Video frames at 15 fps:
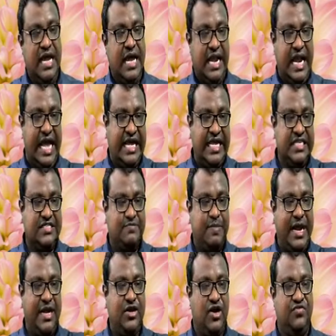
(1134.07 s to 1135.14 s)
Like, in
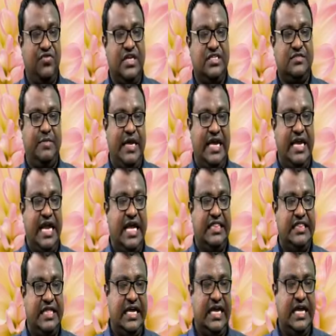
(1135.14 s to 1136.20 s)
spite of his being
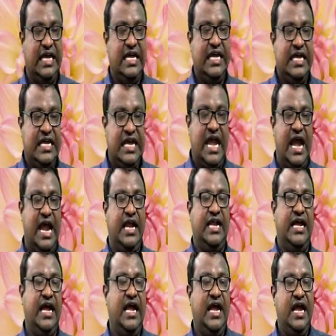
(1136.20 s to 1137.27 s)
healthy, he had
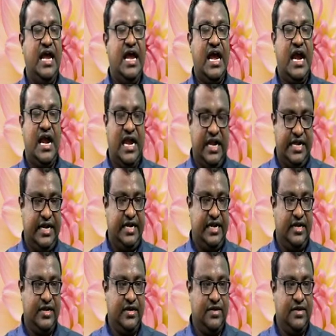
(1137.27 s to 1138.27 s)
a heart attack.